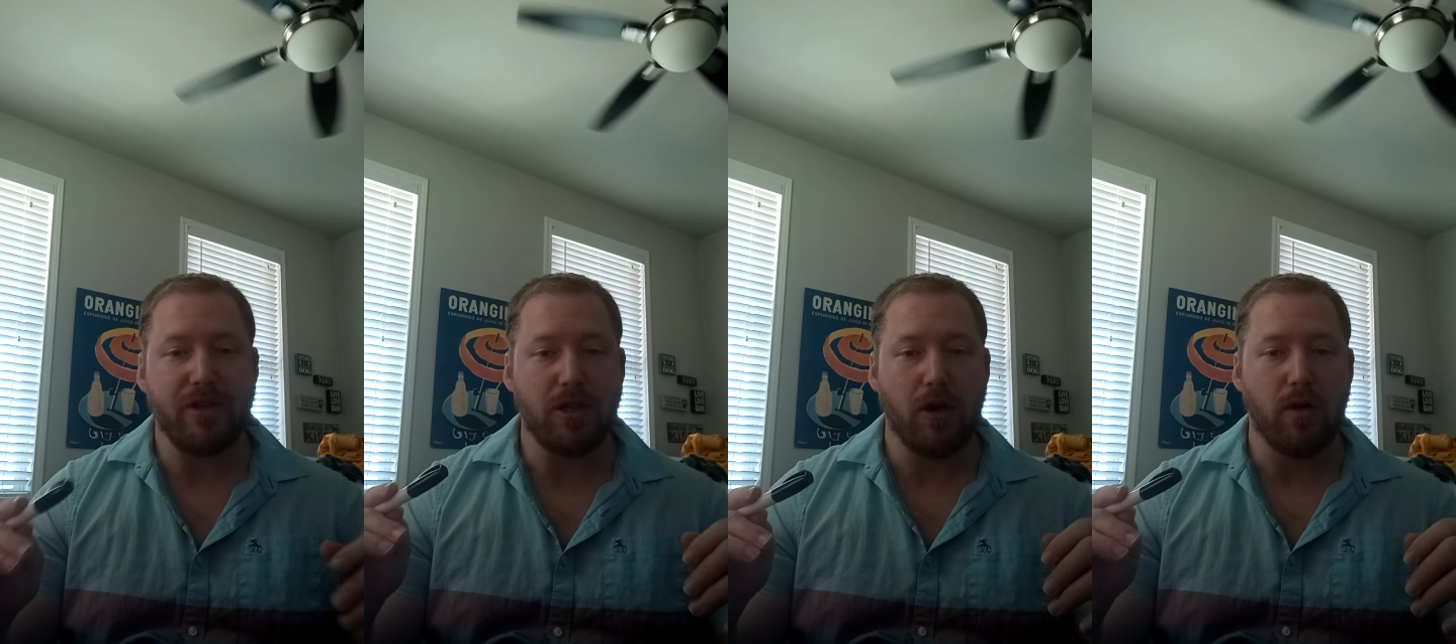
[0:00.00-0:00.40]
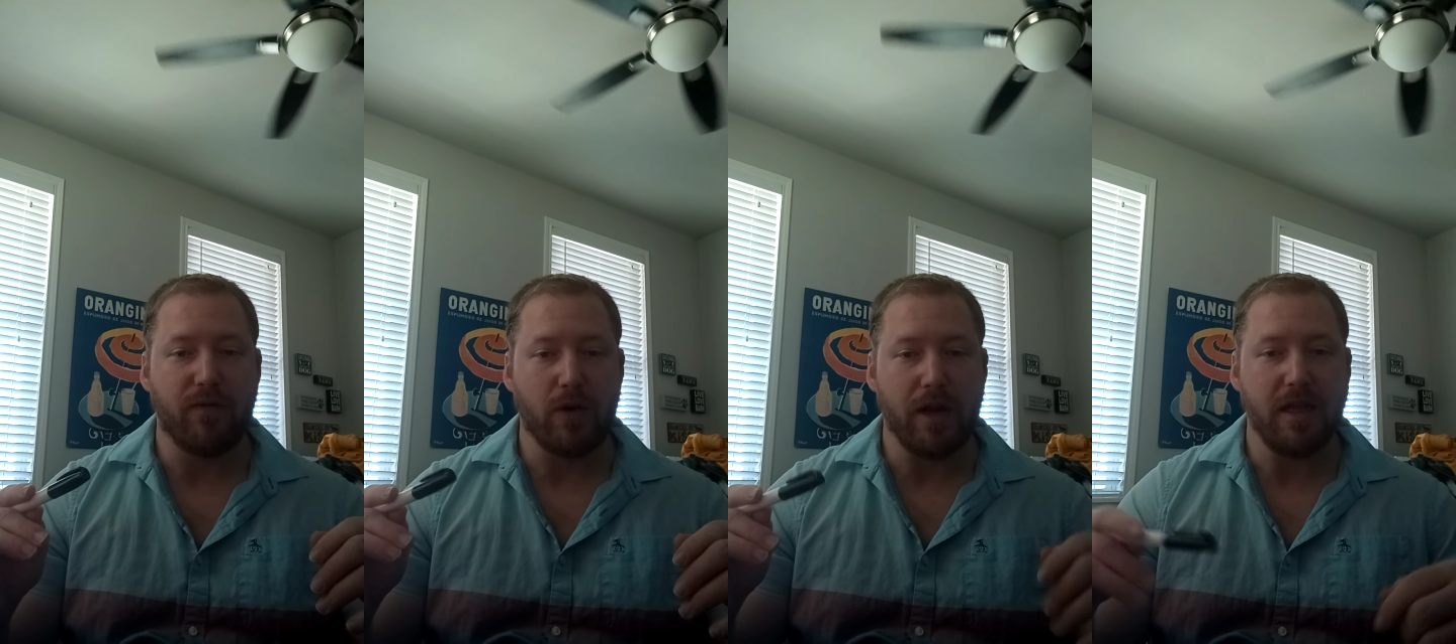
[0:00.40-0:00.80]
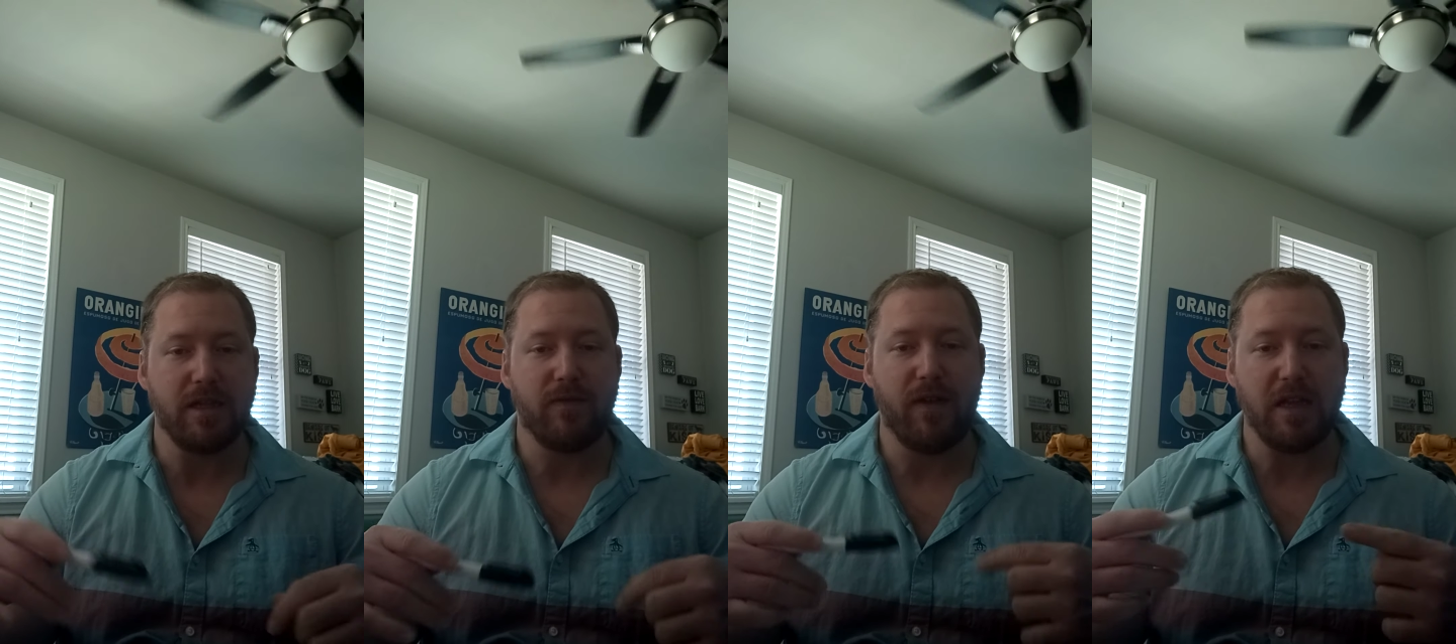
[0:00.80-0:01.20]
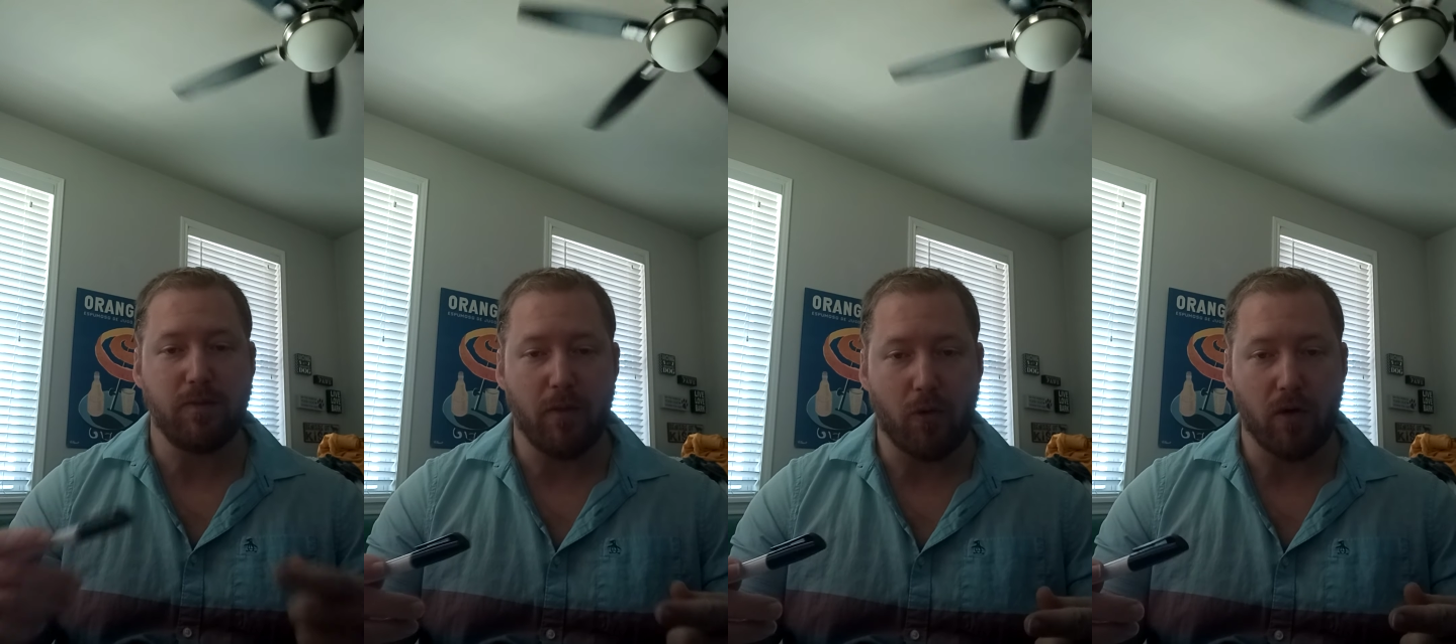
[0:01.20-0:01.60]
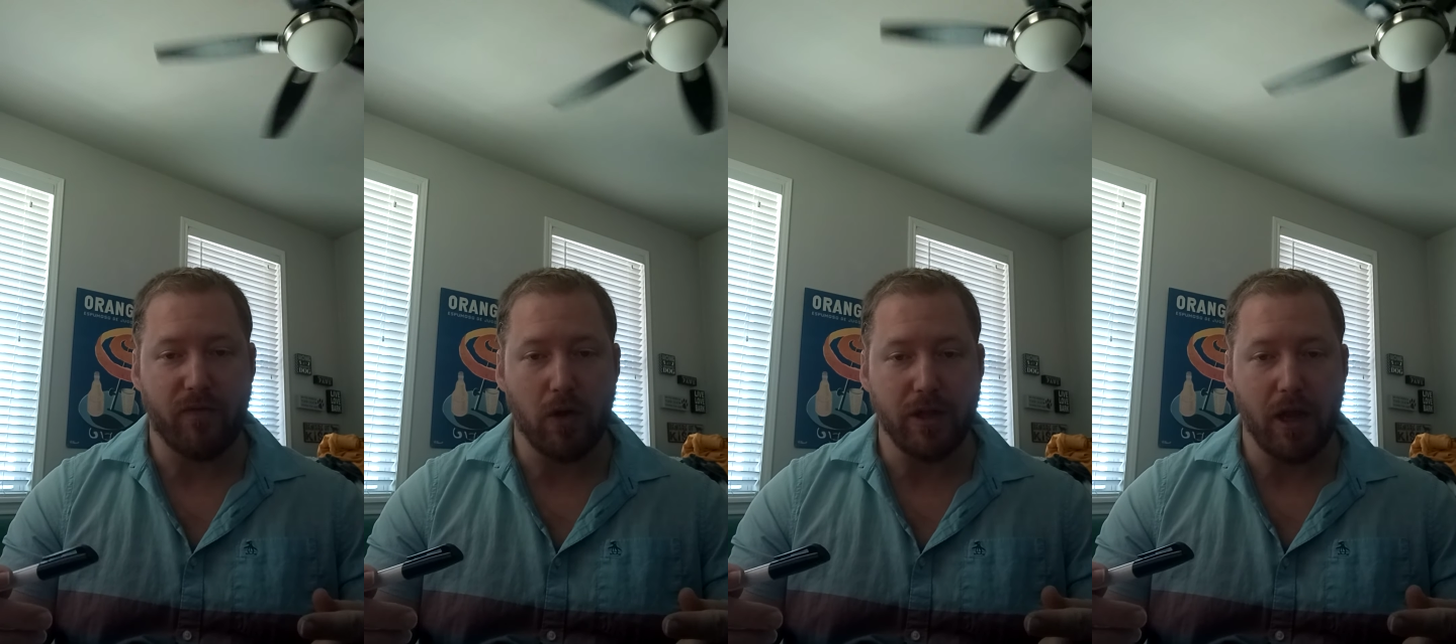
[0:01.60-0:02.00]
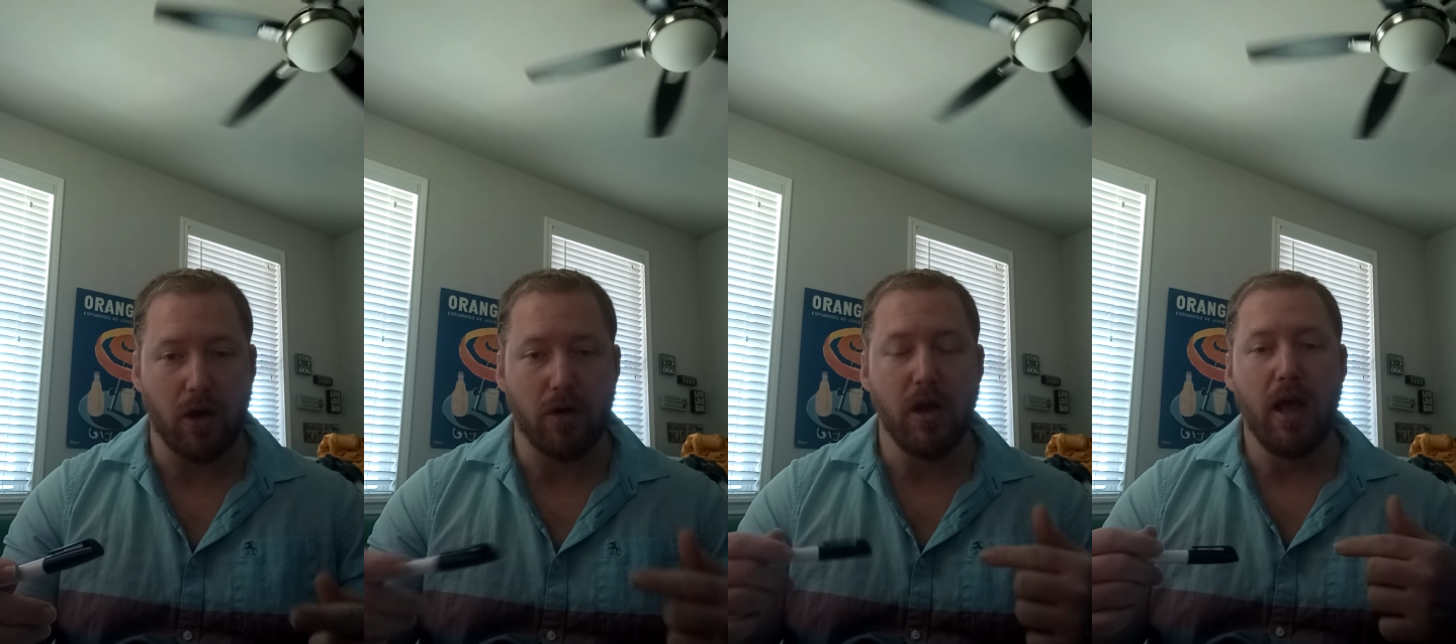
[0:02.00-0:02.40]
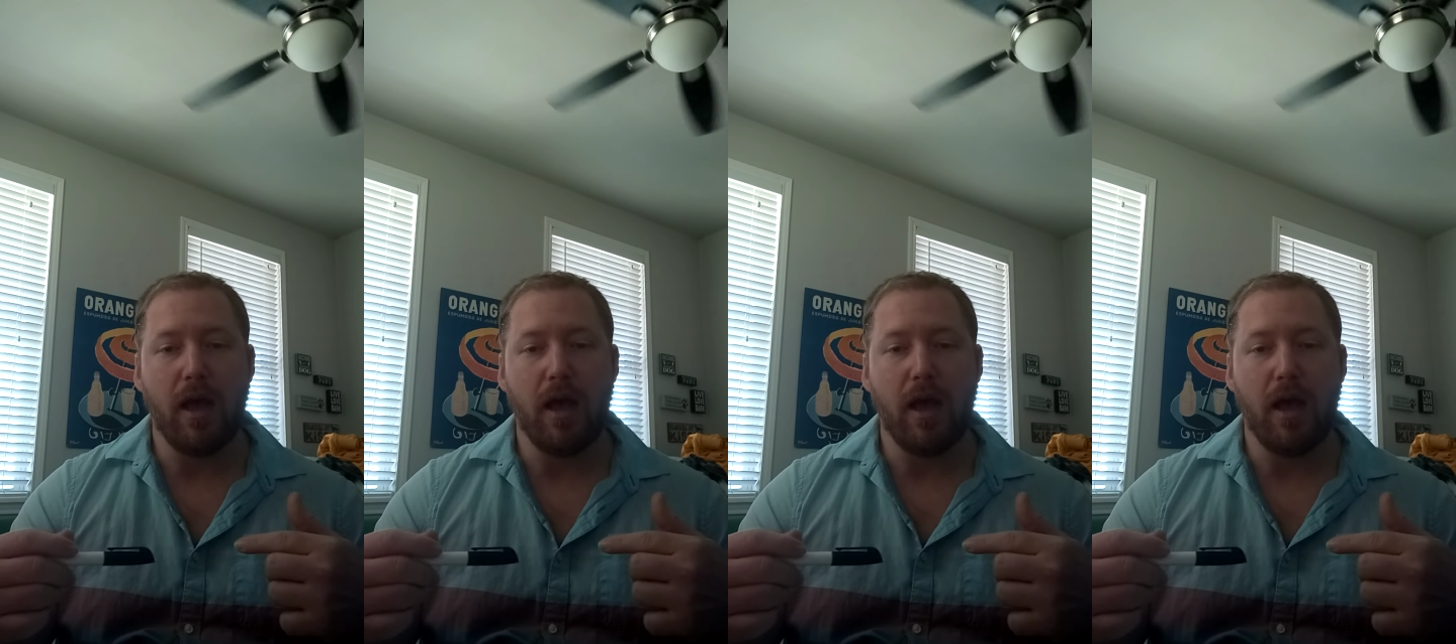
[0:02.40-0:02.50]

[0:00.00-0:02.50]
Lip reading: So for his investment portfolio,